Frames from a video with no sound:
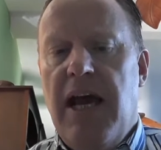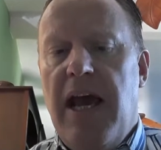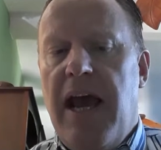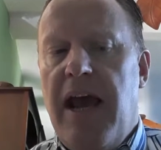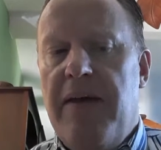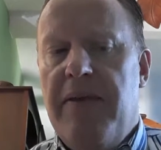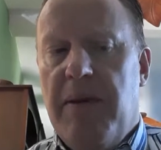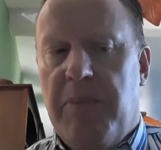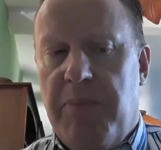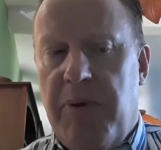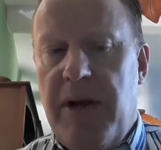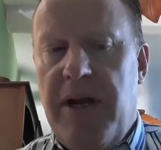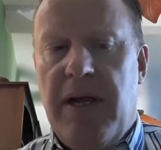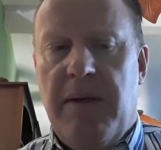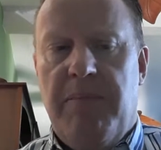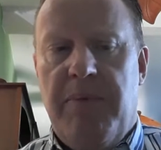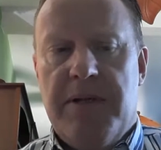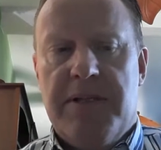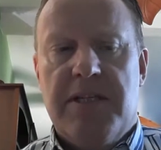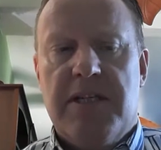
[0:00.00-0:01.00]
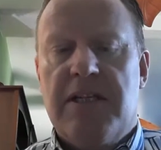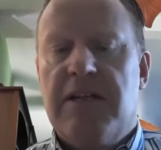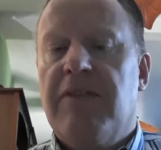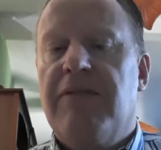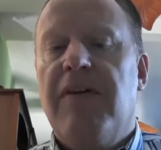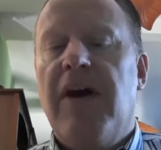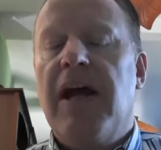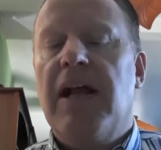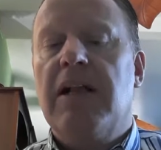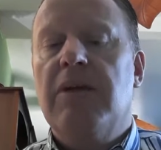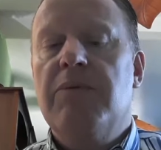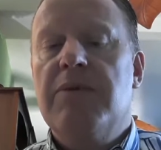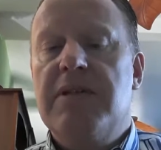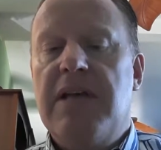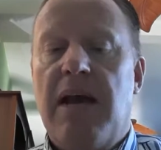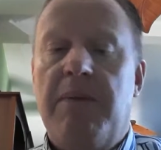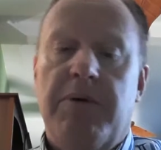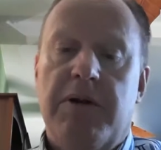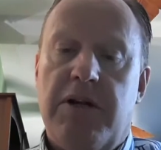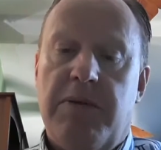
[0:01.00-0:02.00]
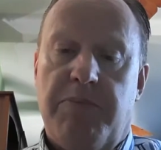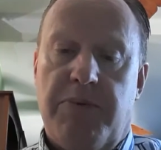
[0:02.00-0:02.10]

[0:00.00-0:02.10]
in the printing business that Franklin was able to